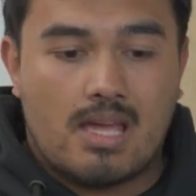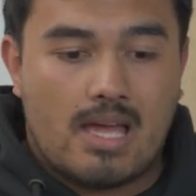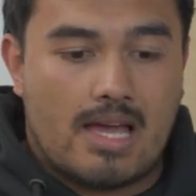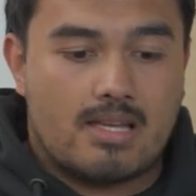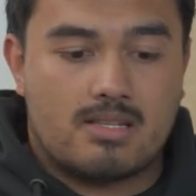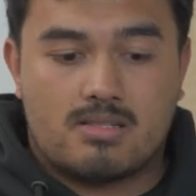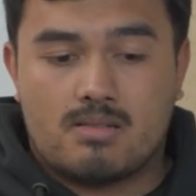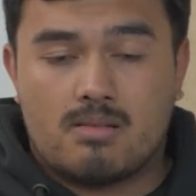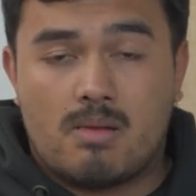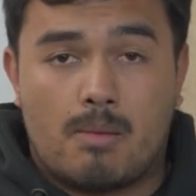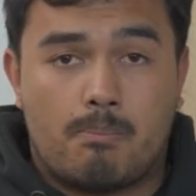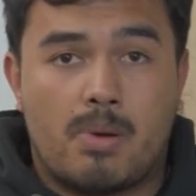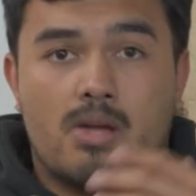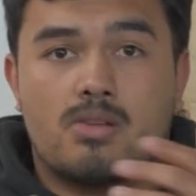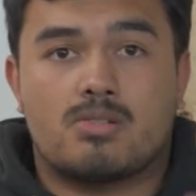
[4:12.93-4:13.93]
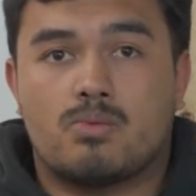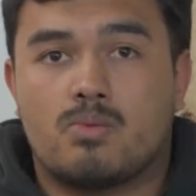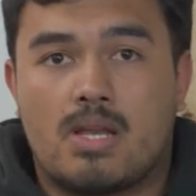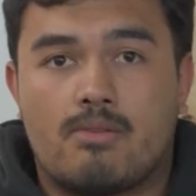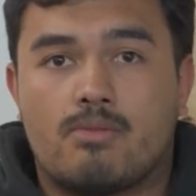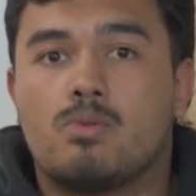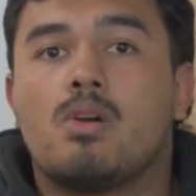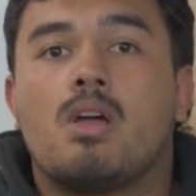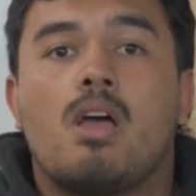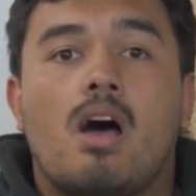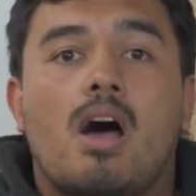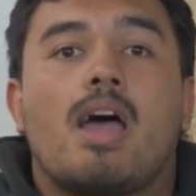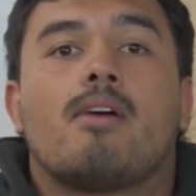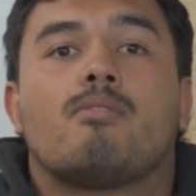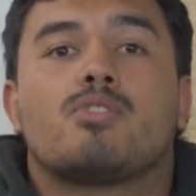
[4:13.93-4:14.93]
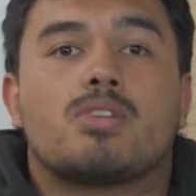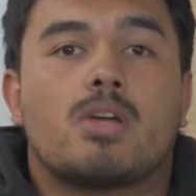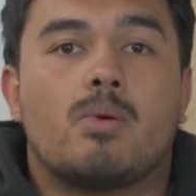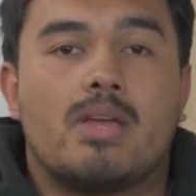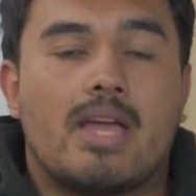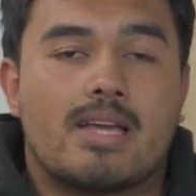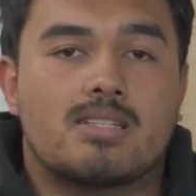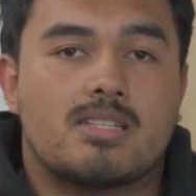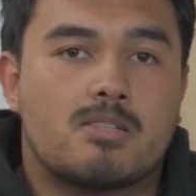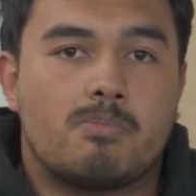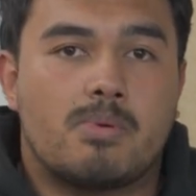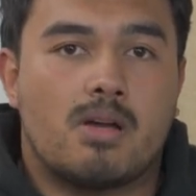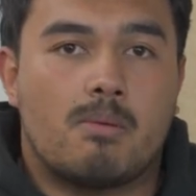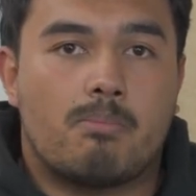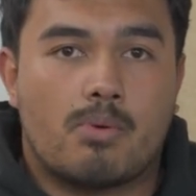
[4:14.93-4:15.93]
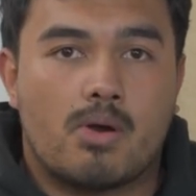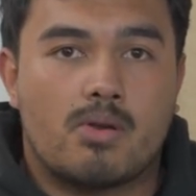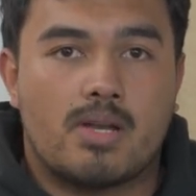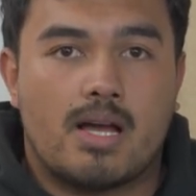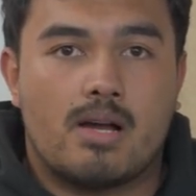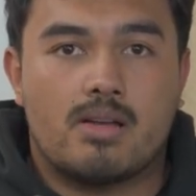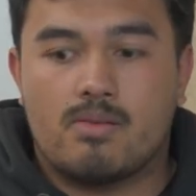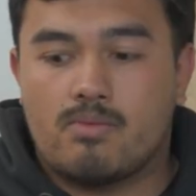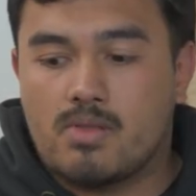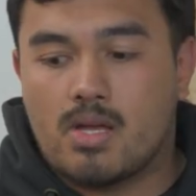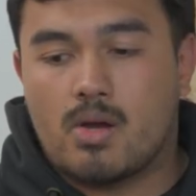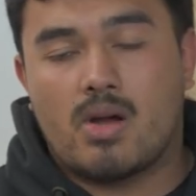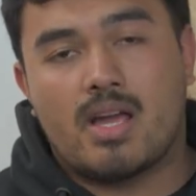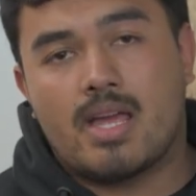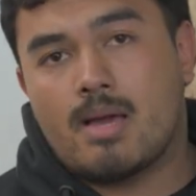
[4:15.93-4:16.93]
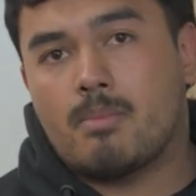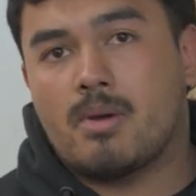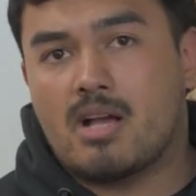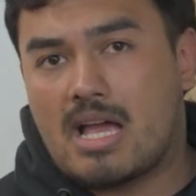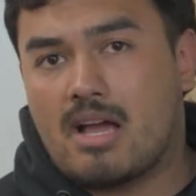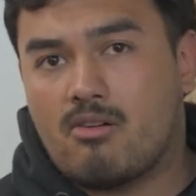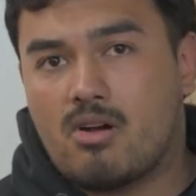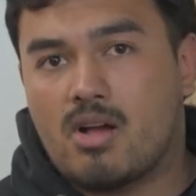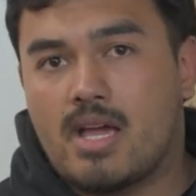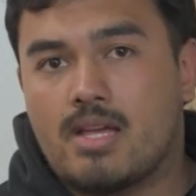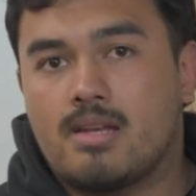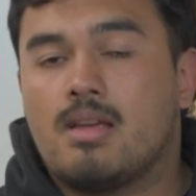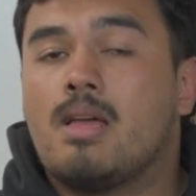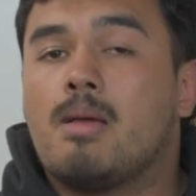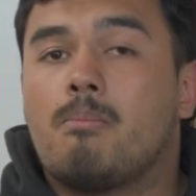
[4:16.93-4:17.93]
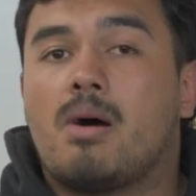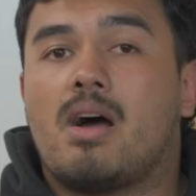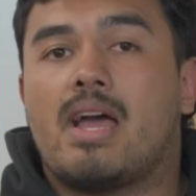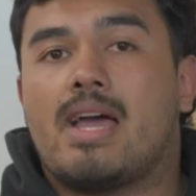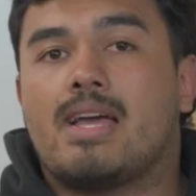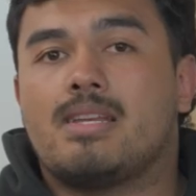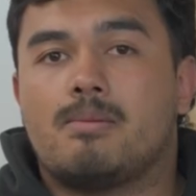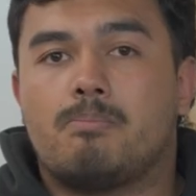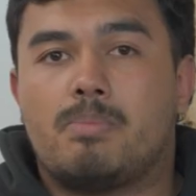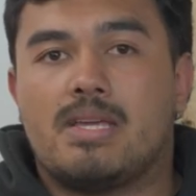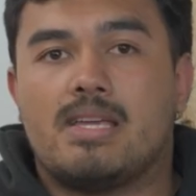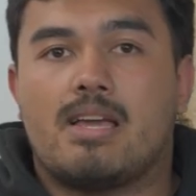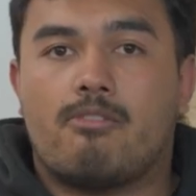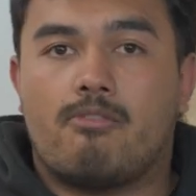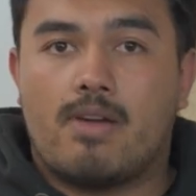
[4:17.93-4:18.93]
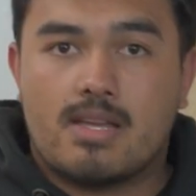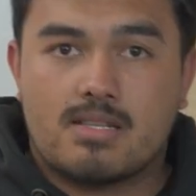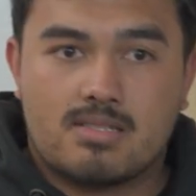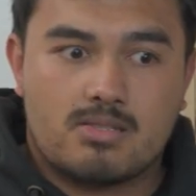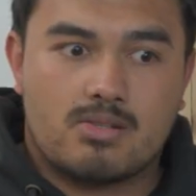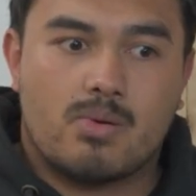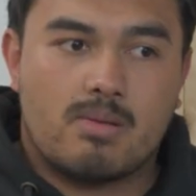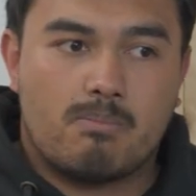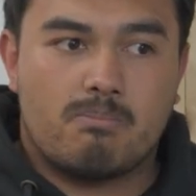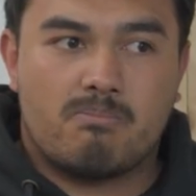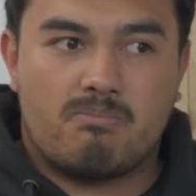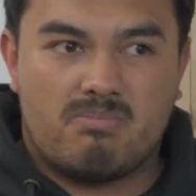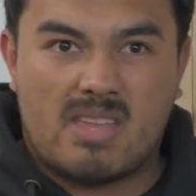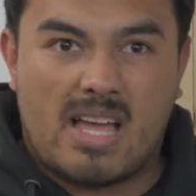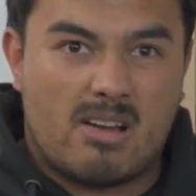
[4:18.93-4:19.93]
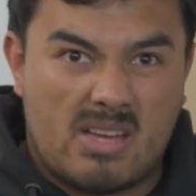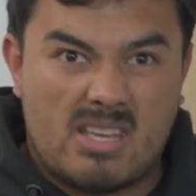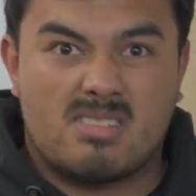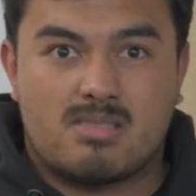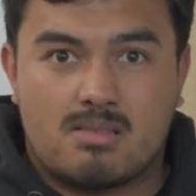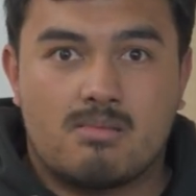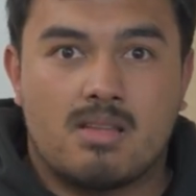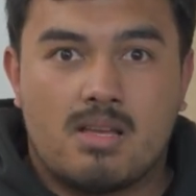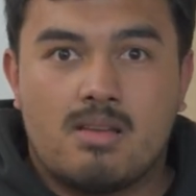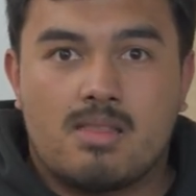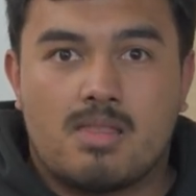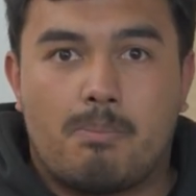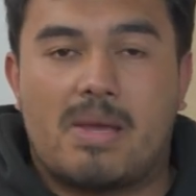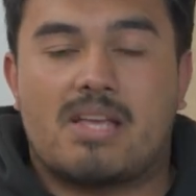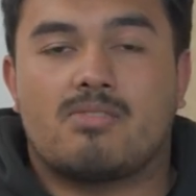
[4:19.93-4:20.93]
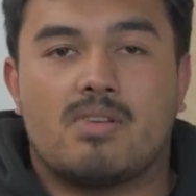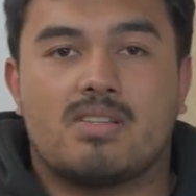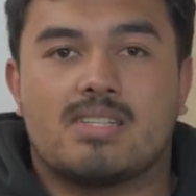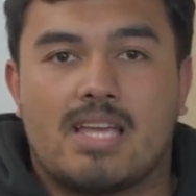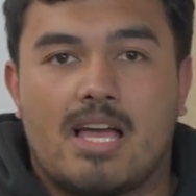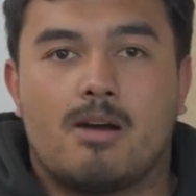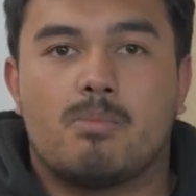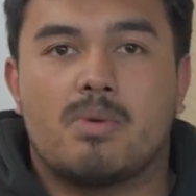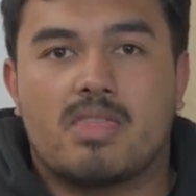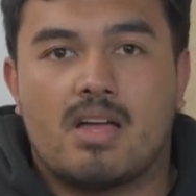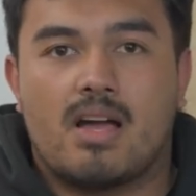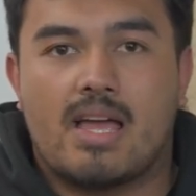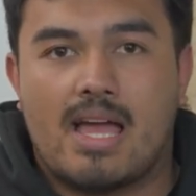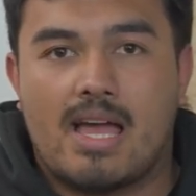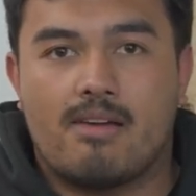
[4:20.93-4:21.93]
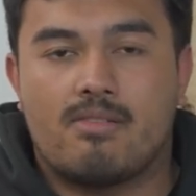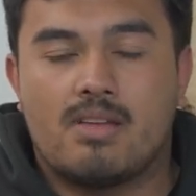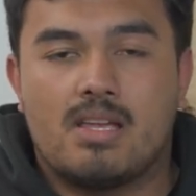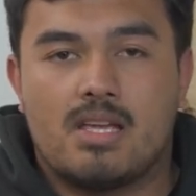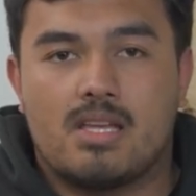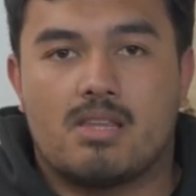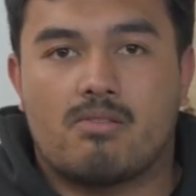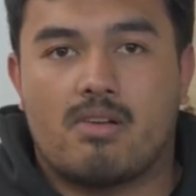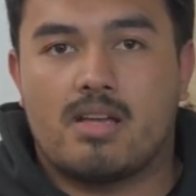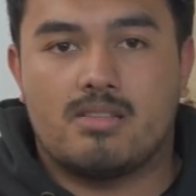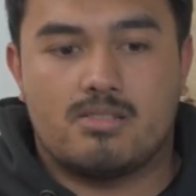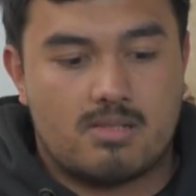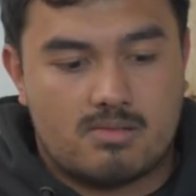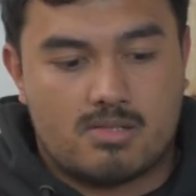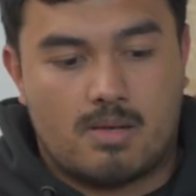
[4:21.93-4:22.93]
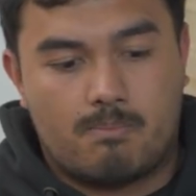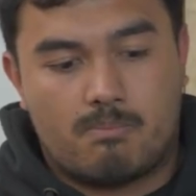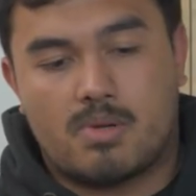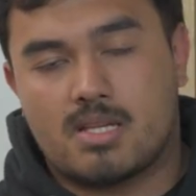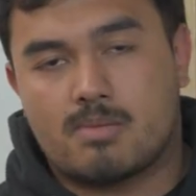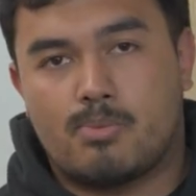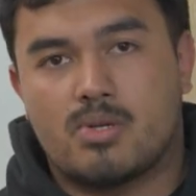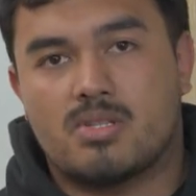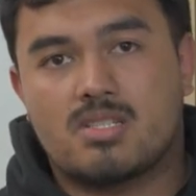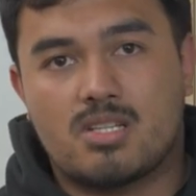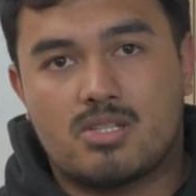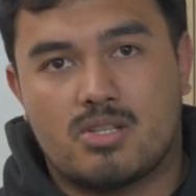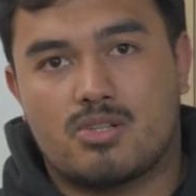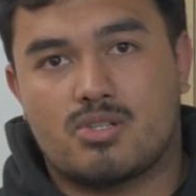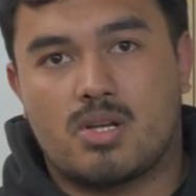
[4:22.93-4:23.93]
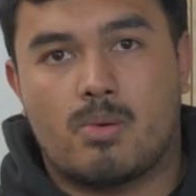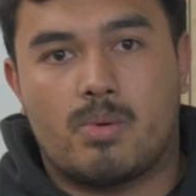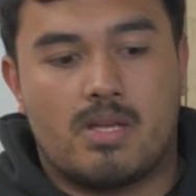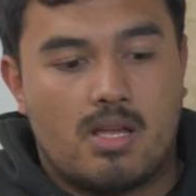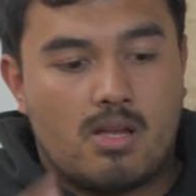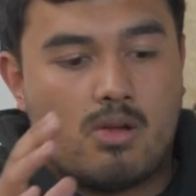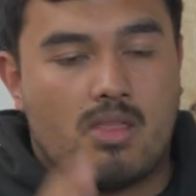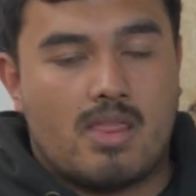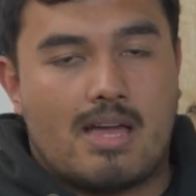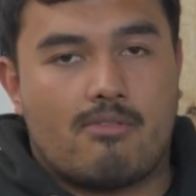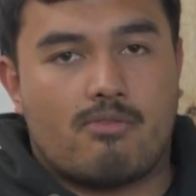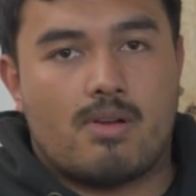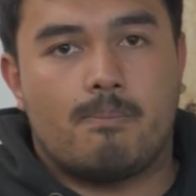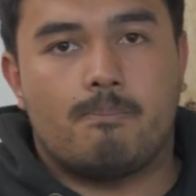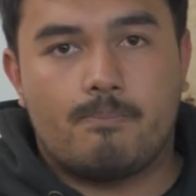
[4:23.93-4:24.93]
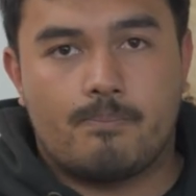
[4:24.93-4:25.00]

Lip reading: As a personal level, I have a Shoei XSPR Pro now, even though I am an Arai head, but I had it PFS, so it now is the best fitting helmet that I have in the range. So plus points to the Shoei on that front.